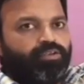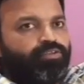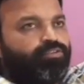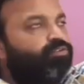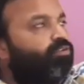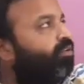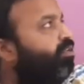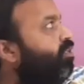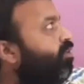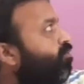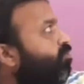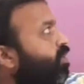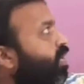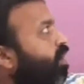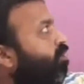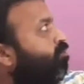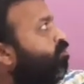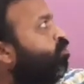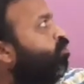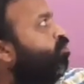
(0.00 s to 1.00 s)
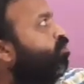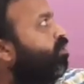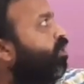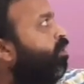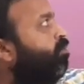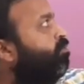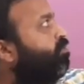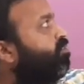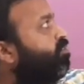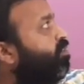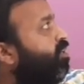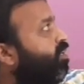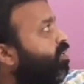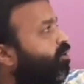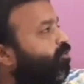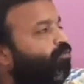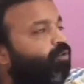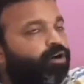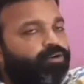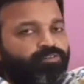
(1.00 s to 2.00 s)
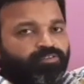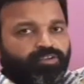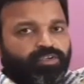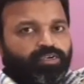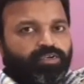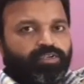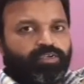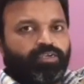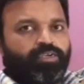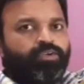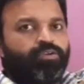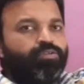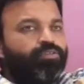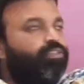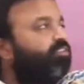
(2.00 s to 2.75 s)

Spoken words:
So here we have two terms, f of z into,